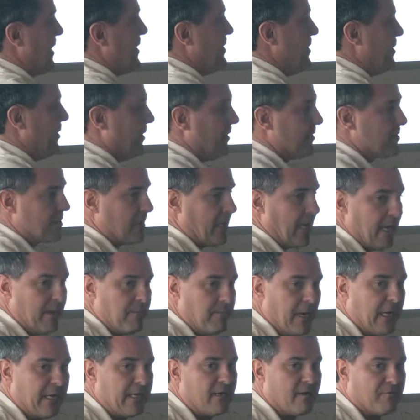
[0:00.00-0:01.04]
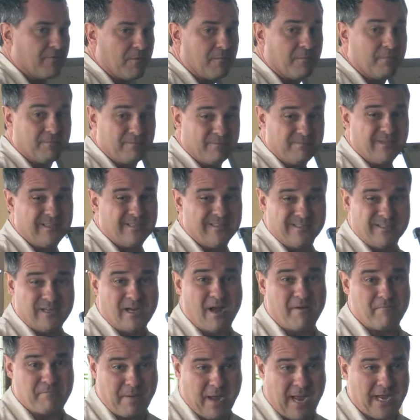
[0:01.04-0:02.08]
10 years and many of them
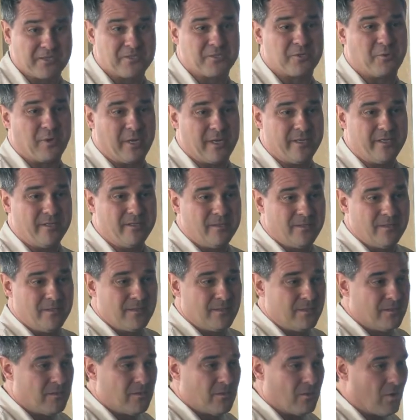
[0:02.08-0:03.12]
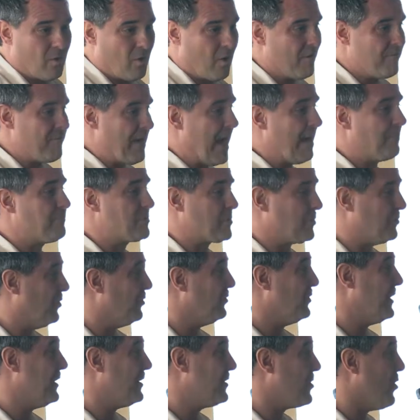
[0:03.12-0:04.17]
have passed away or have
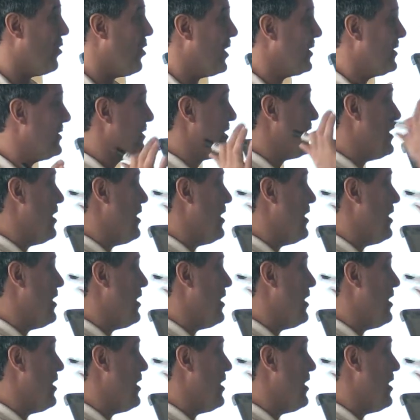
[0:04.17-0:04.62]
absolutely gone